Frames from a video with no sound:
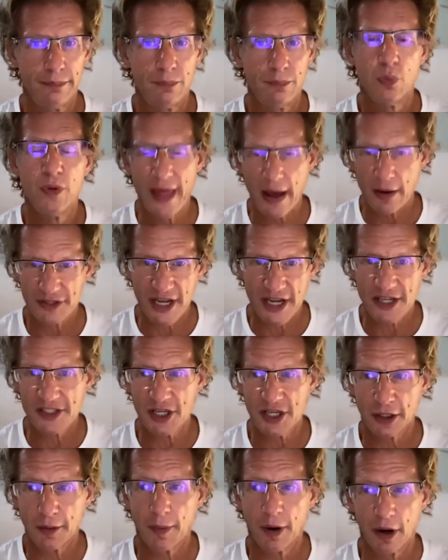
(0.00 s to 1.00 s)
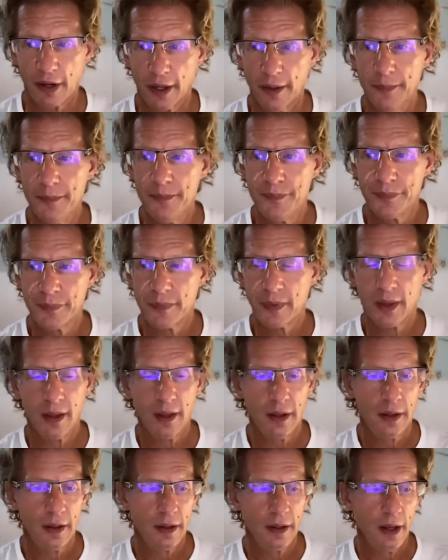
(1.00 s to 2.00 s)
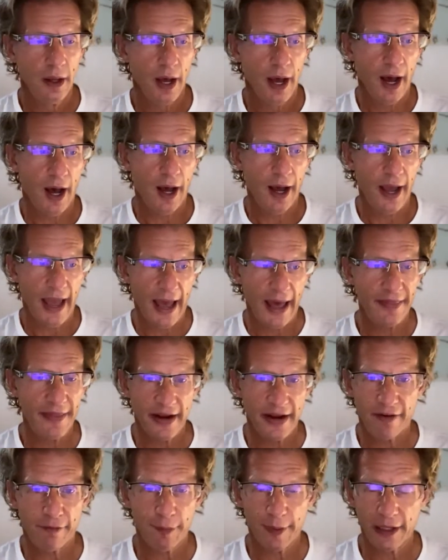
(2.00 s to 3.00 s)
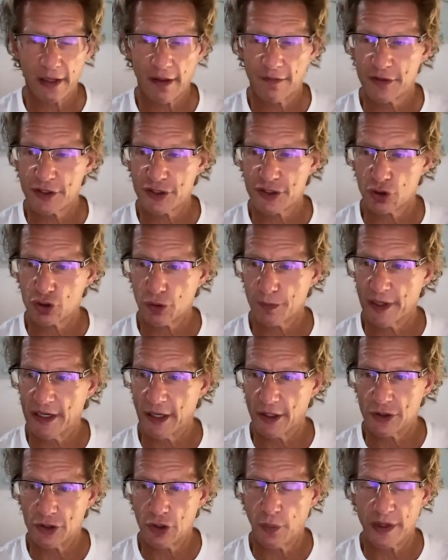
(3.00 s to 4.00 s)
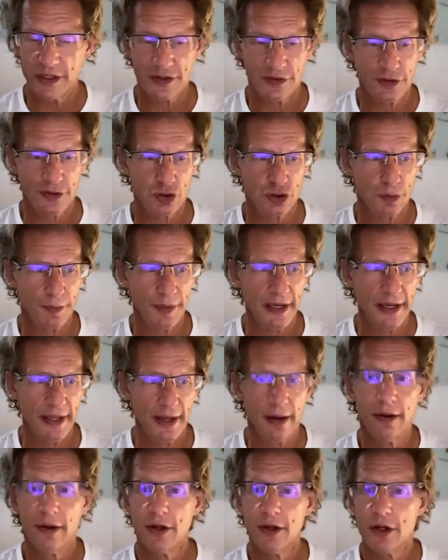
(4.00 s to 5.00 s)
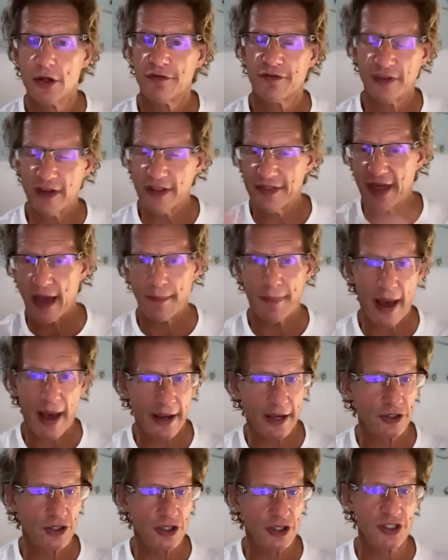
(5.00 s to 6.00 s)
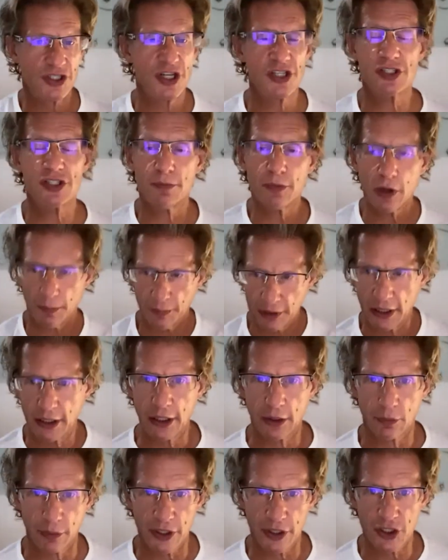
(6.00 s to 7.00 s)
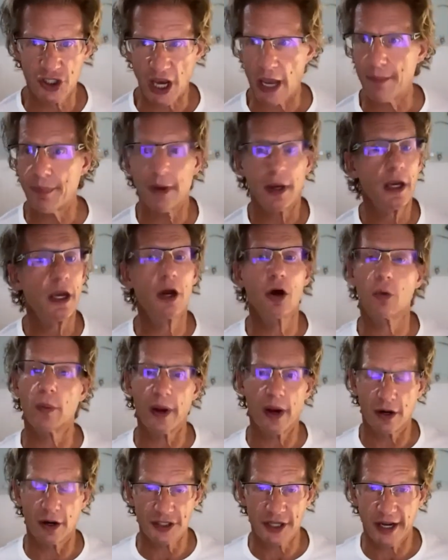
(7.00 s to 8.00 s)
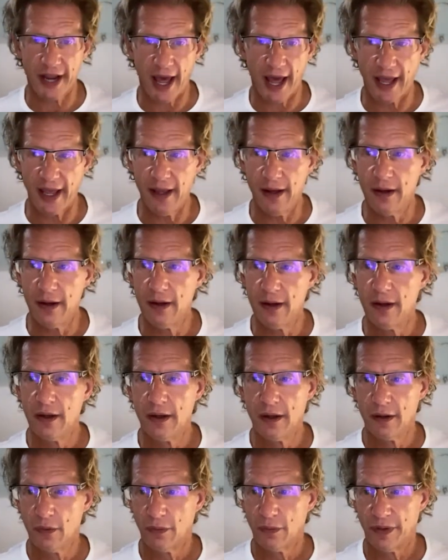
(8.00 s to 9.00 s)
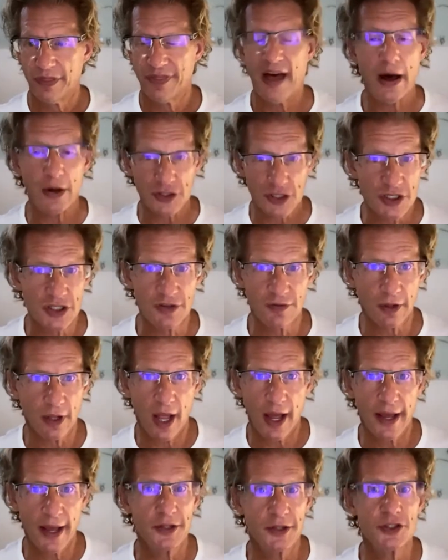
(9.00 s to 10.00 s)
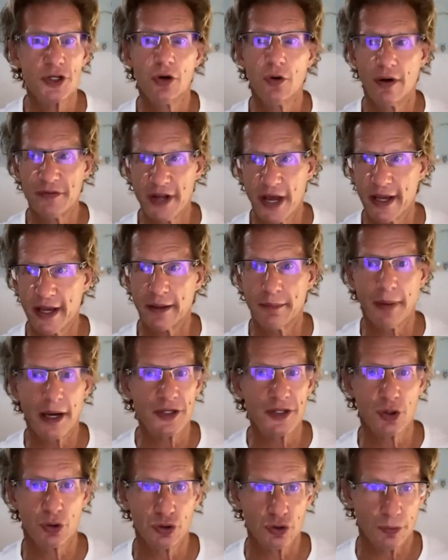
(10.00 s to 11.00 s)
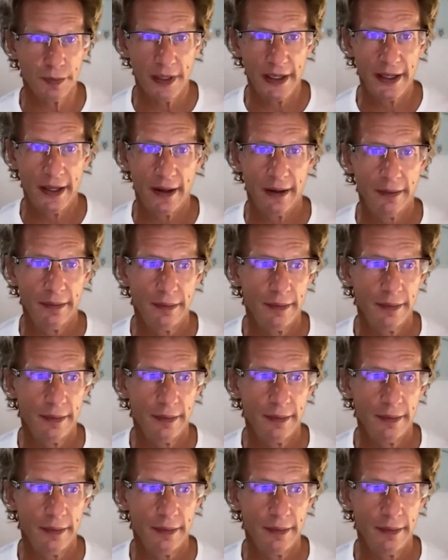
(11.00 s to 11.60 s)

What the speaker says: without testing the market. And then everybody loved the social media, 2 weeks of social media. Feed that back into the system, completely reshape. Here we are today with thousands of clients who have taken my social media,